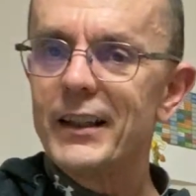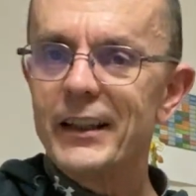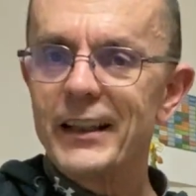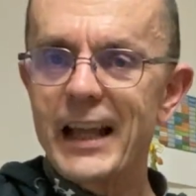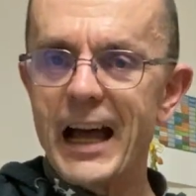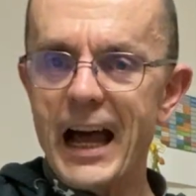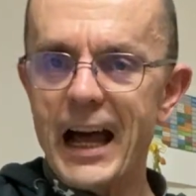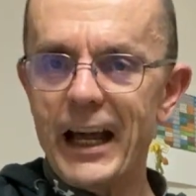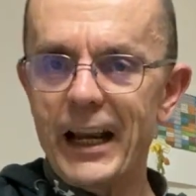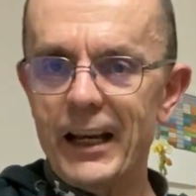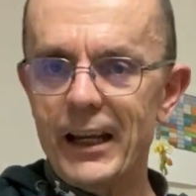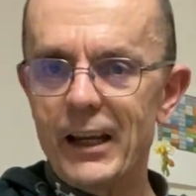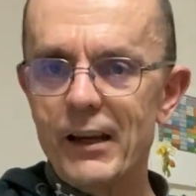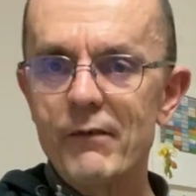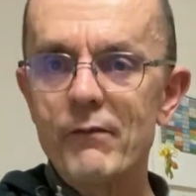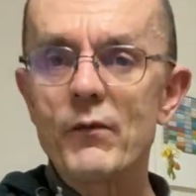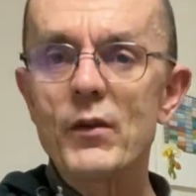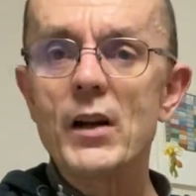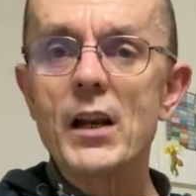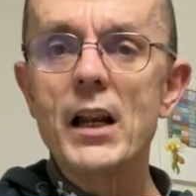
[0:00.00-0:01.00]
Not
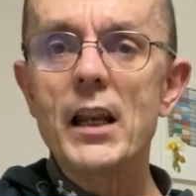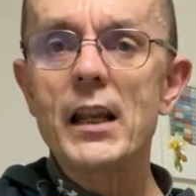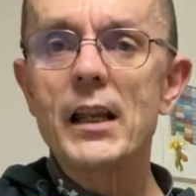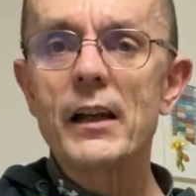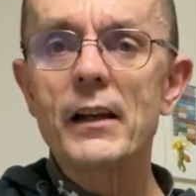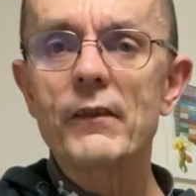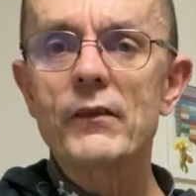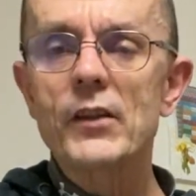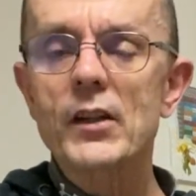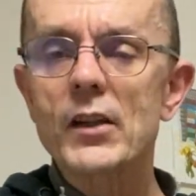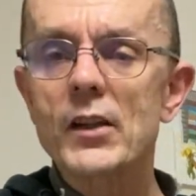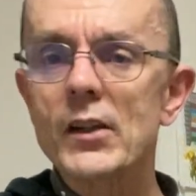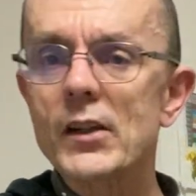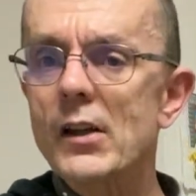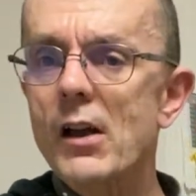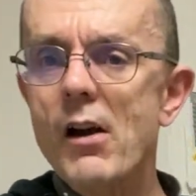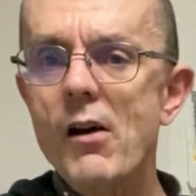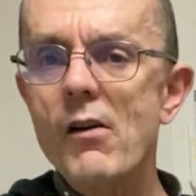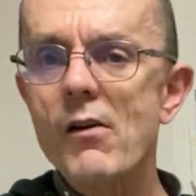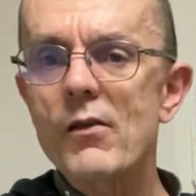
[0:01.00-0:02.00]
every love's a
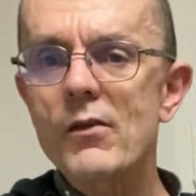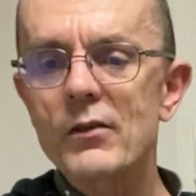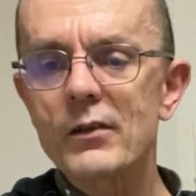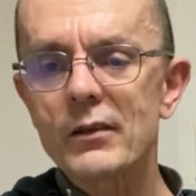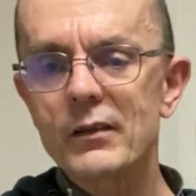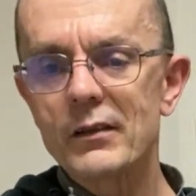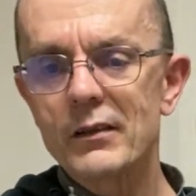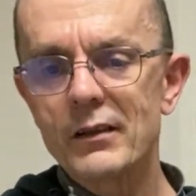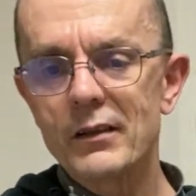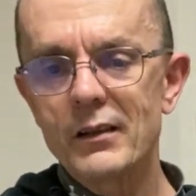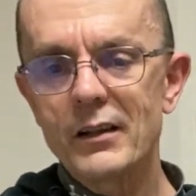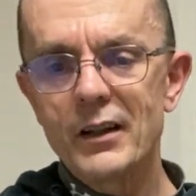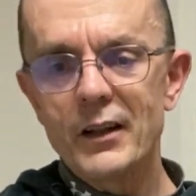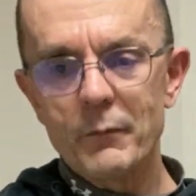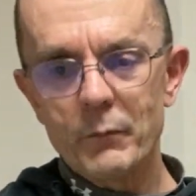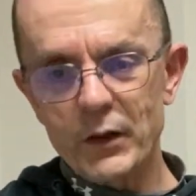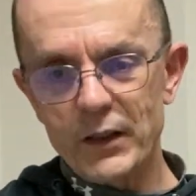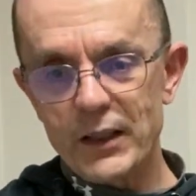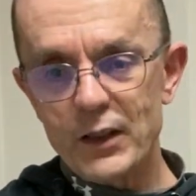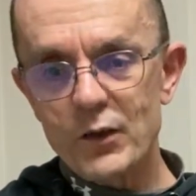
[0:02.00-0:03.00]
song,
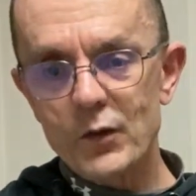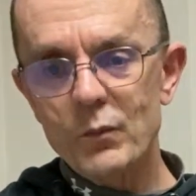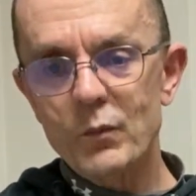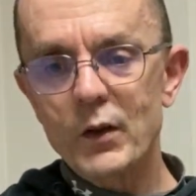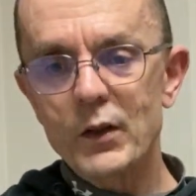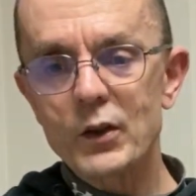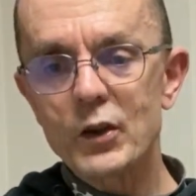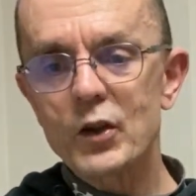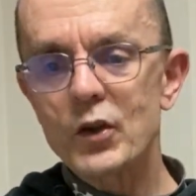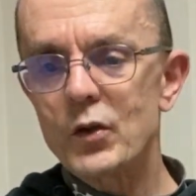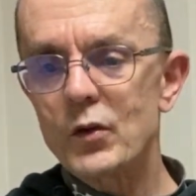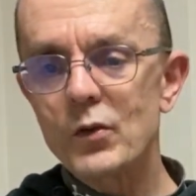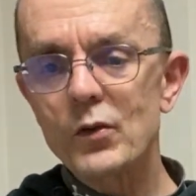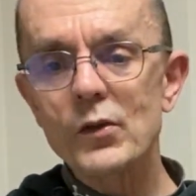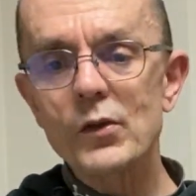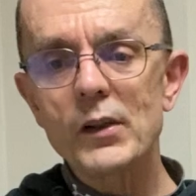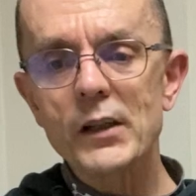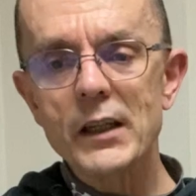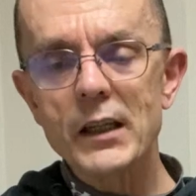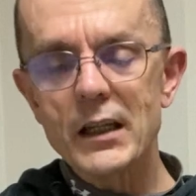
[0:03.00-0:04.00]
but this one
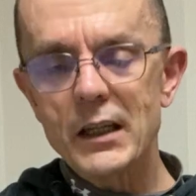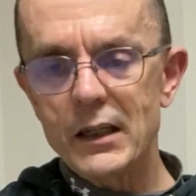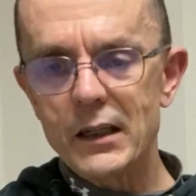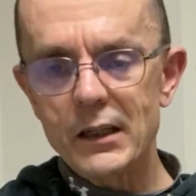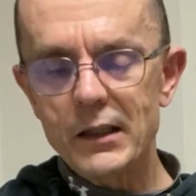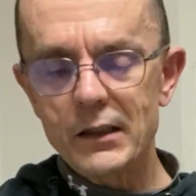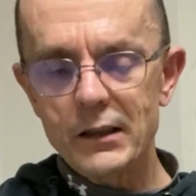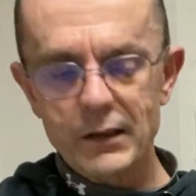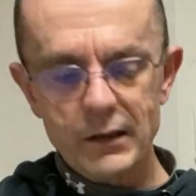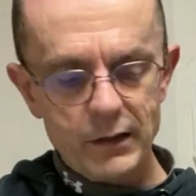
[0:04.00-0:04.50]
surely is.